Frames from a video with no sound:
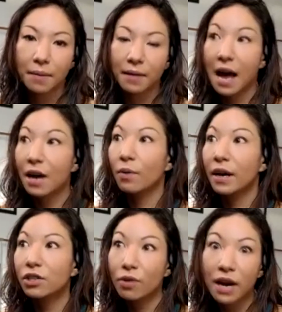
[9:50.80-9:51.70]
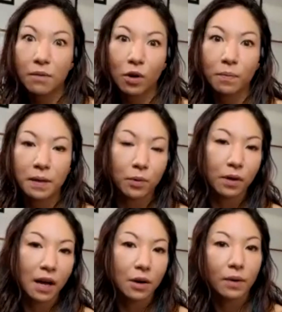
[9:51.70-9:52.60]
How do I train more people?
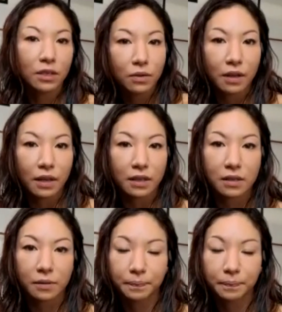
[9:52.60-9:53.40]
How do I do this?